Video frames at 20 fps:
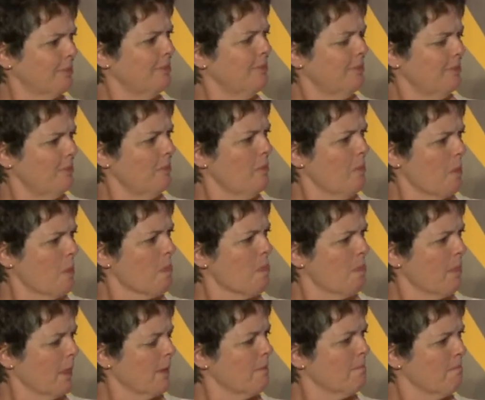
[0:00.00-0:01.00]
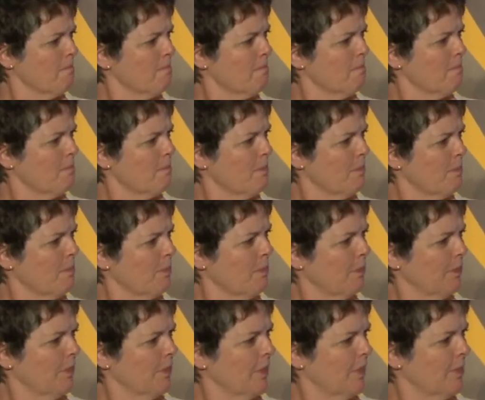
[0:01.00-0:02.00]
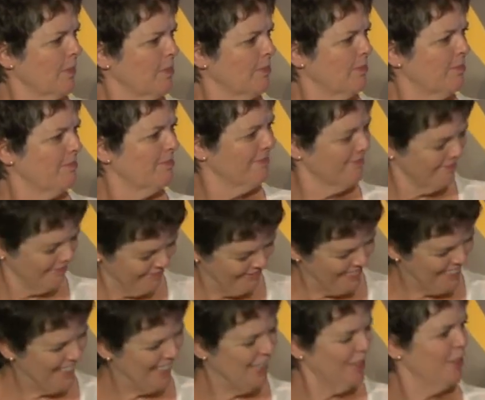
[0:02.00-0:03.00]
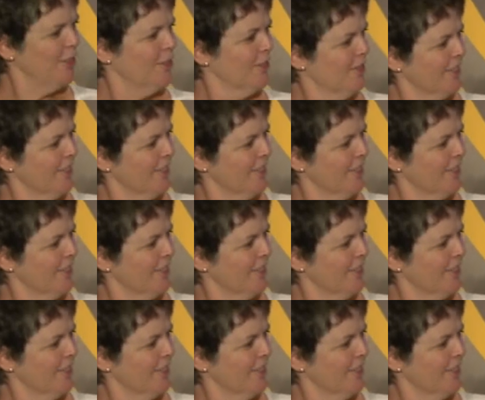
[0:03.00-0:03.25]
I love the way you explore that in your books. I think it's Thank you.